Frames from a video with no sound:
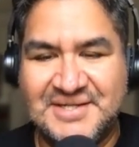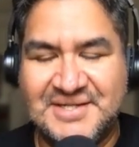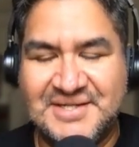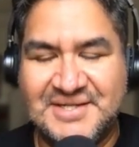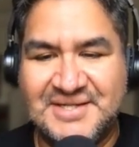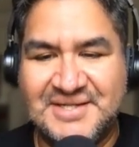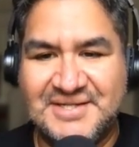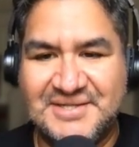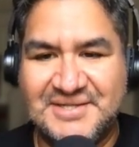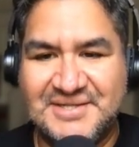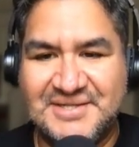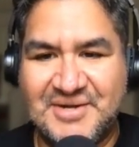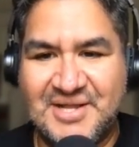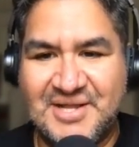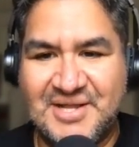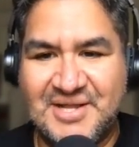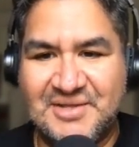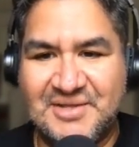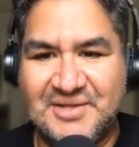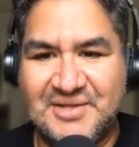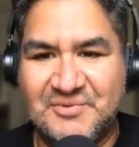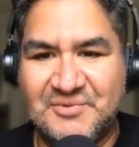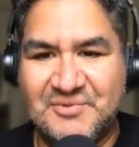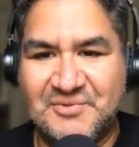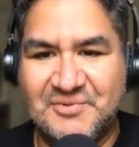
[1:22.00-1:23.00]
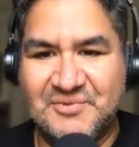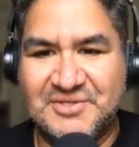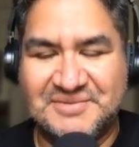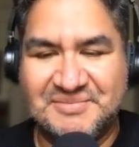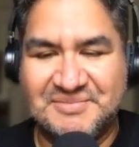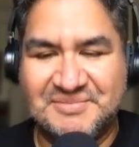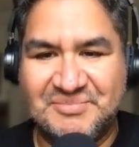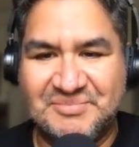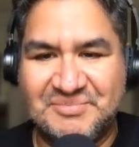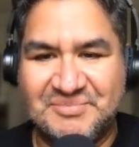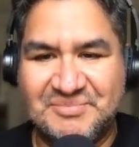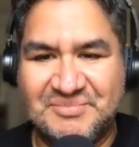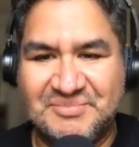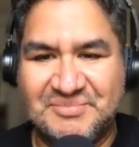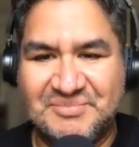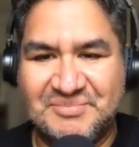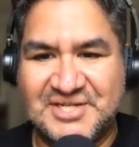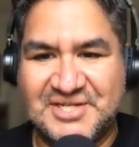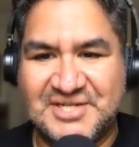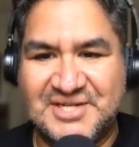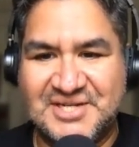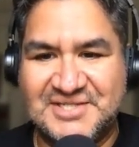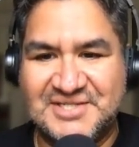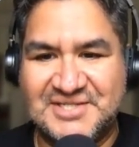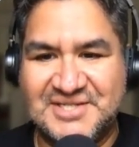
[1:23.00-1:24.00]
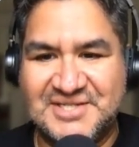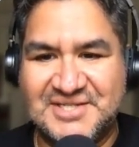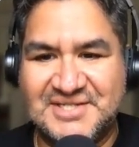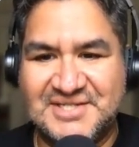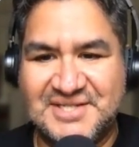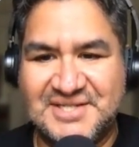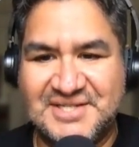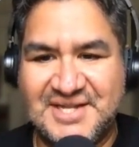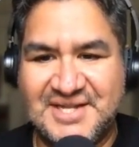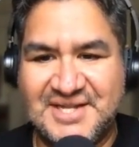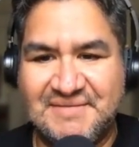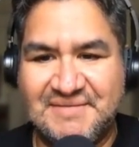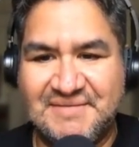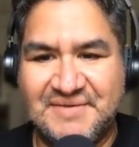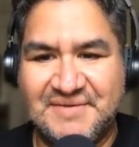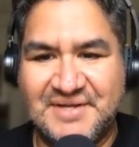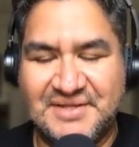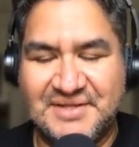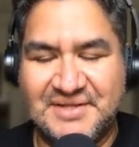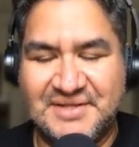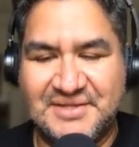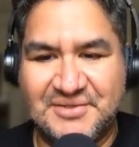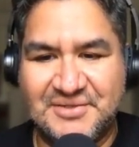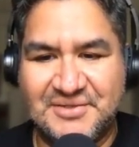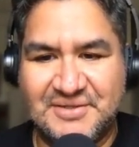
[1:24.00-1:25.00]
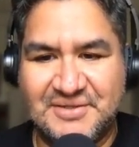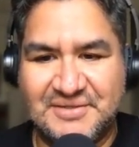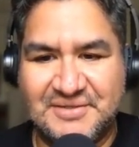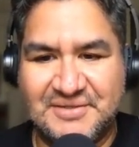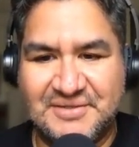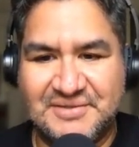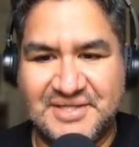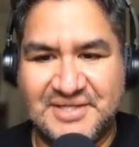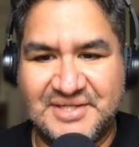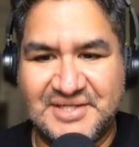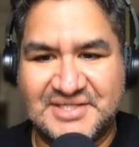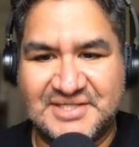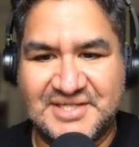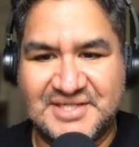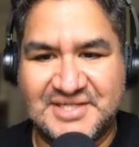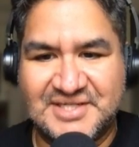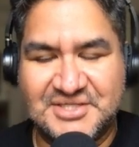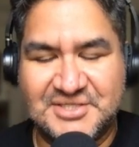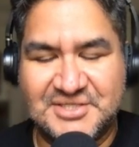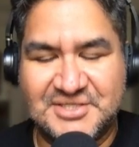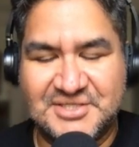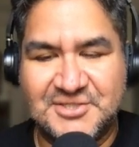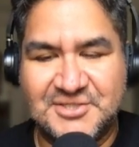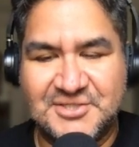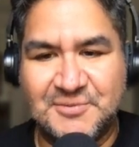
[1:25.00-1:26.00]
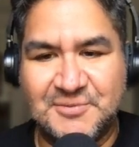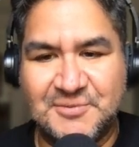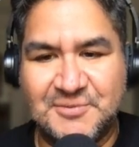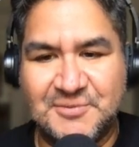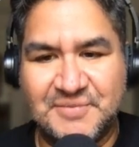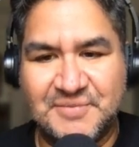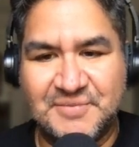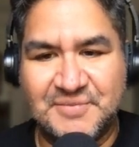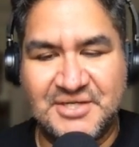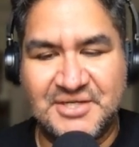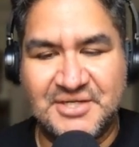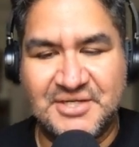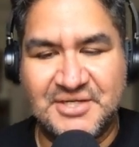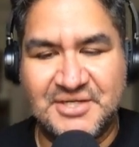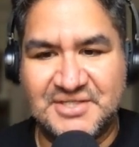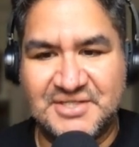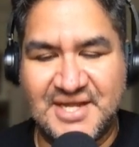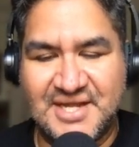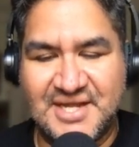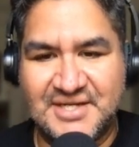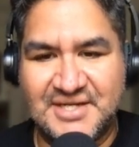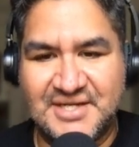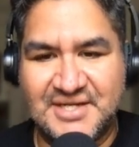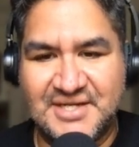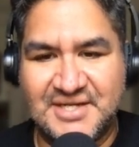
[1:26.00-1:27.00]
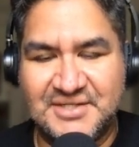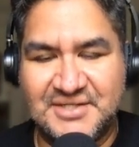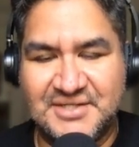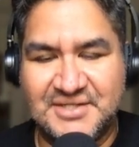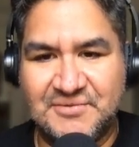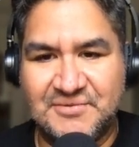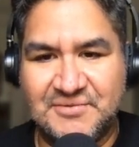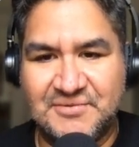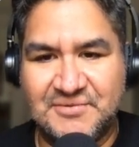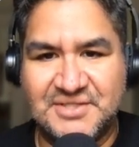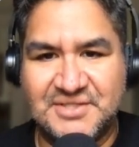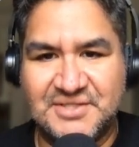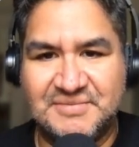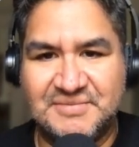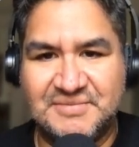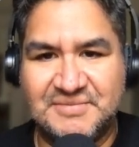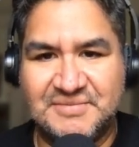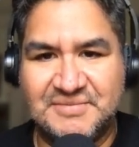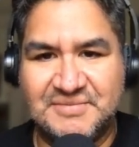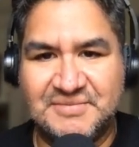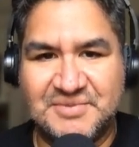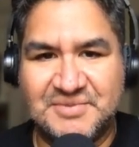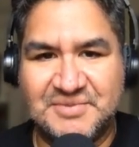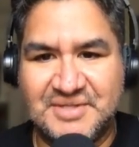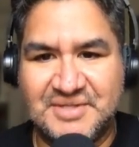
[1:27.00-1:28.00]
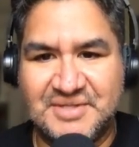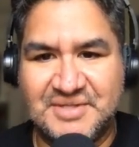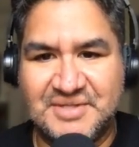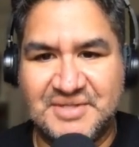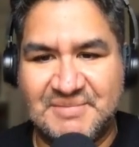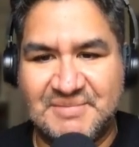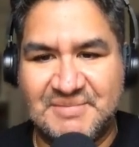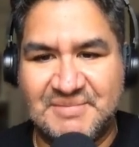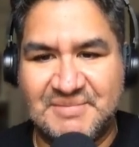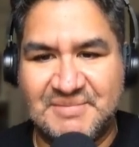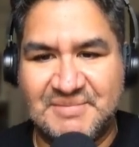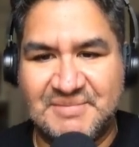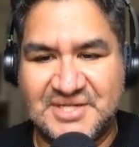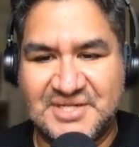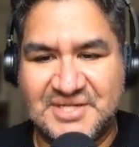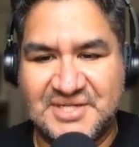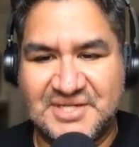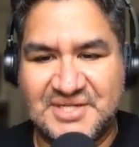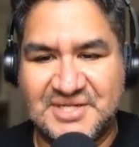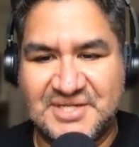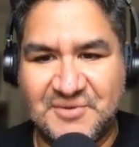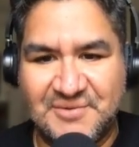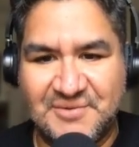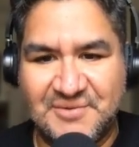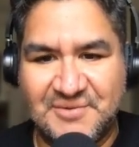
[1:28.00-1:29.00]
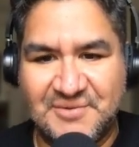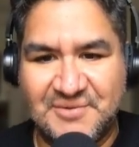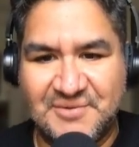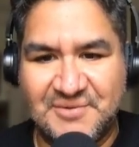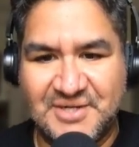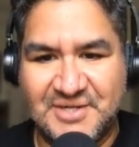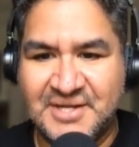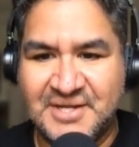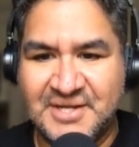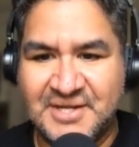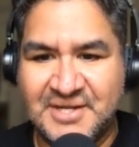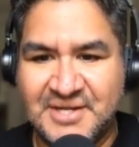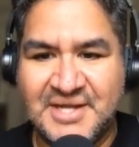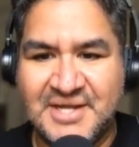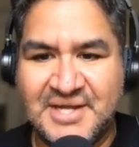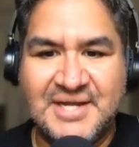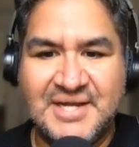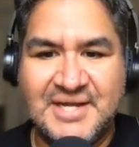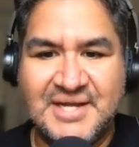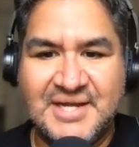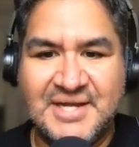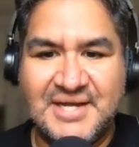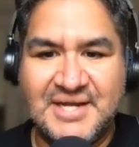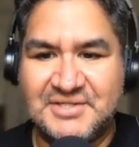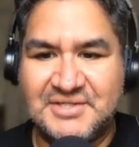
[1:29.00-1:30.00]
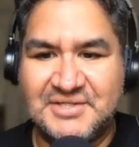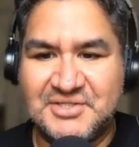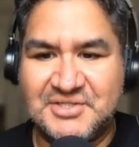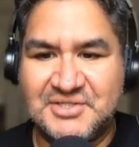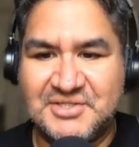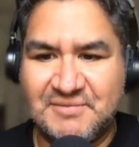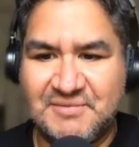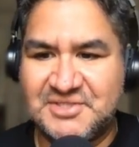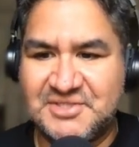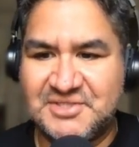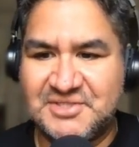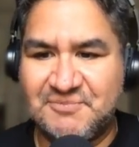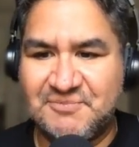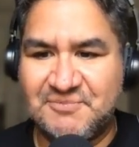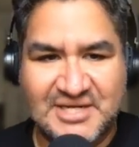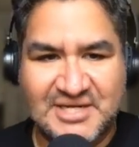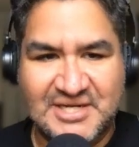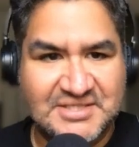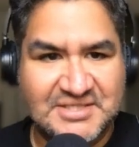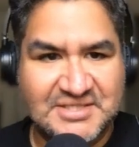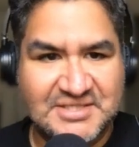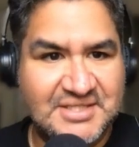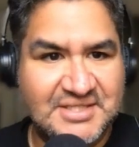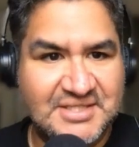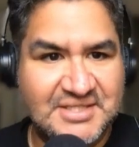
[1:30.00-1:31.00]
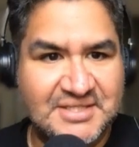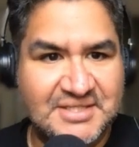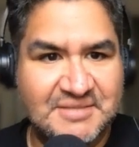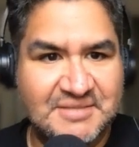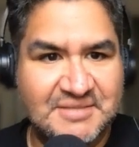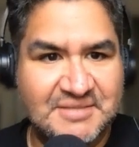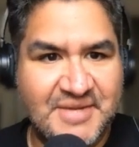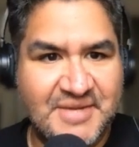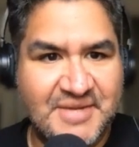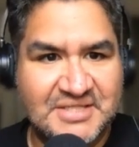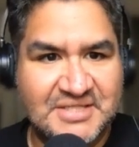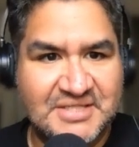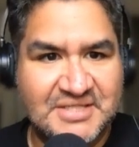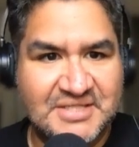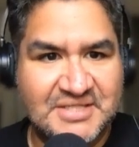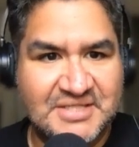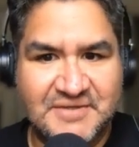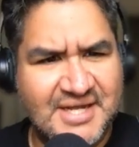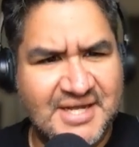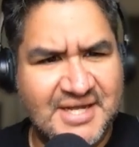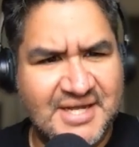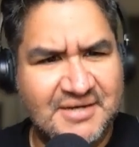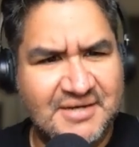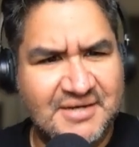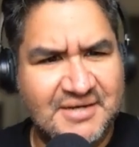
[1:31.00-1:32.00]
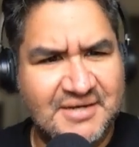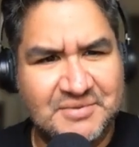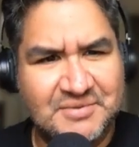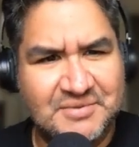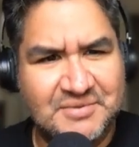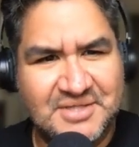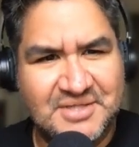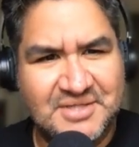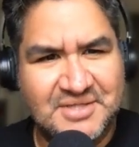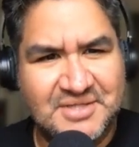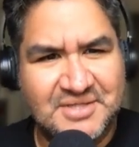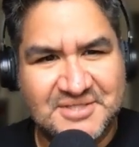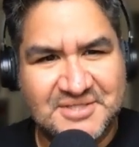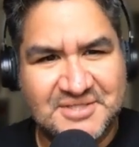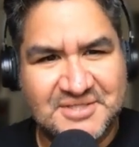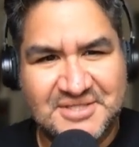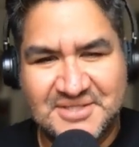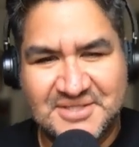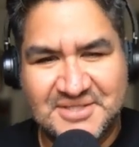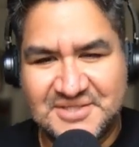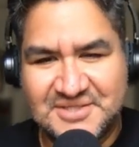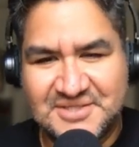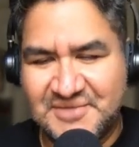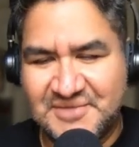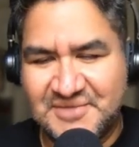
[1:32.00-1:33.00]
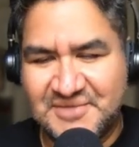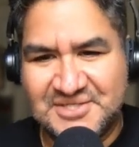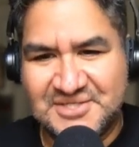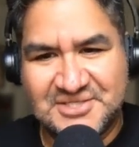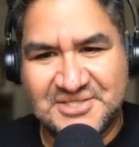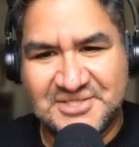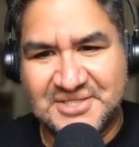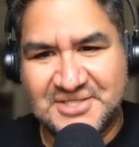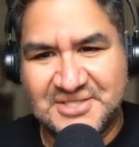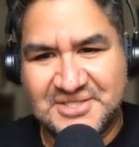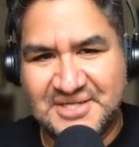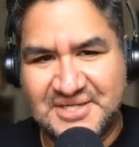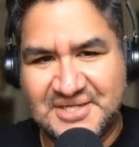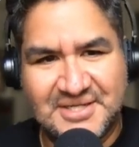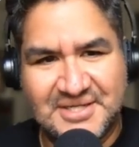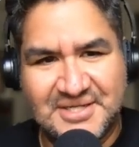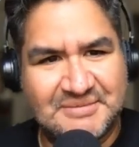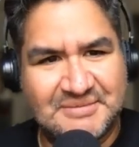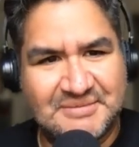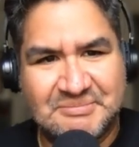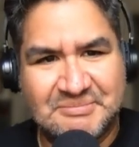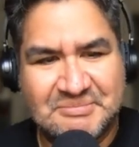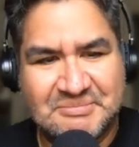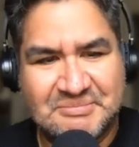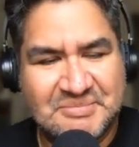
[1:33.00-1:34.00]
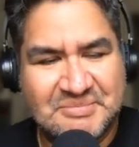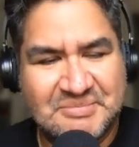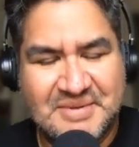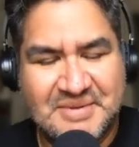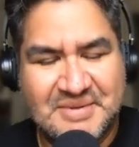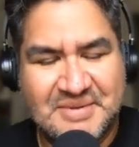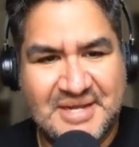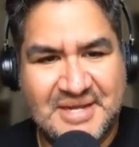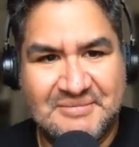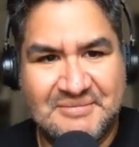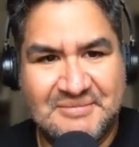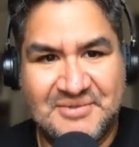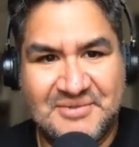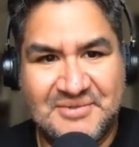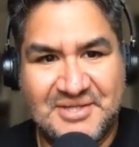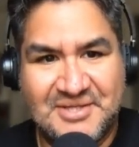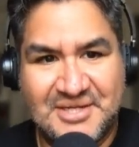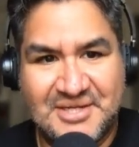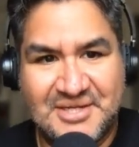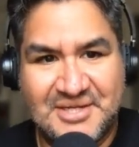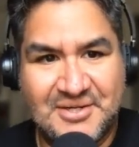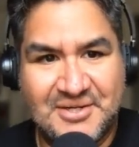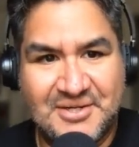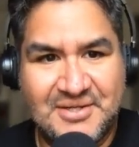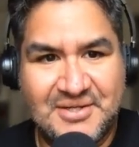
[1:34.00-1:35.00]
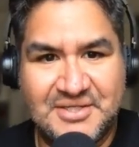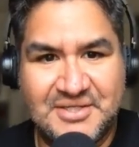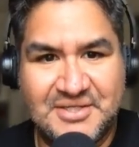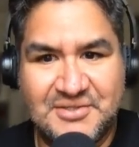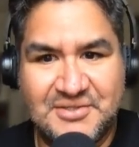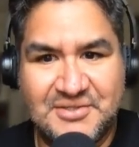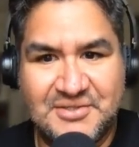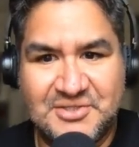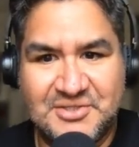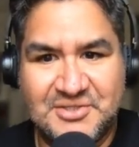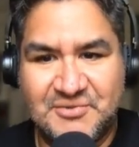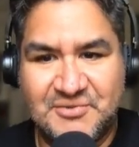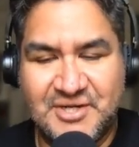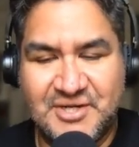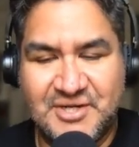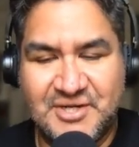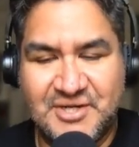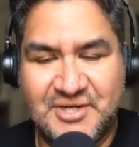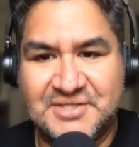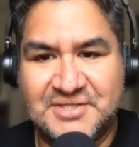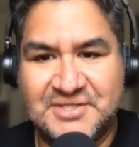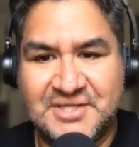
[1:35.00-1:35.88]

their Hollywood. Produce content. They have little links like this too, and you could scan it and go to the Amazon store and buy whatever. So I was surprised to see this in Matt's video because I don't think I've seen this much and really at all on YouTube creators'